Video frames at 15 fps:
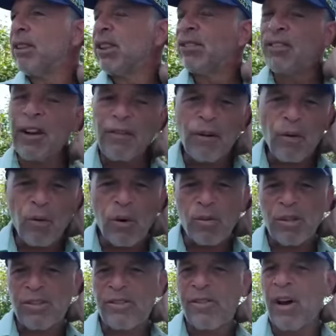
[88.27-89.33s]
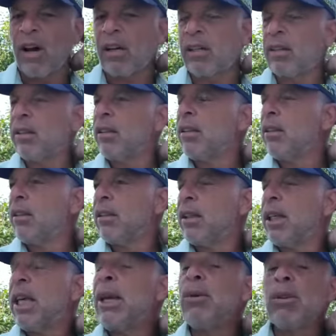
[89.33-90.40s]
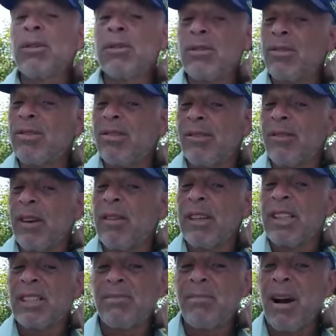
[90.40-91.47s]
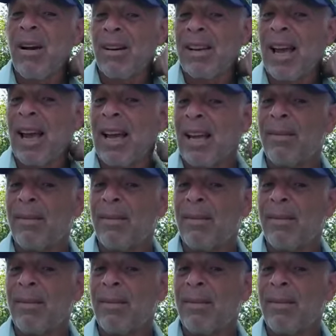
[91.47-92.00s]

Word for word: His favorite word was fuck he was very smart guy.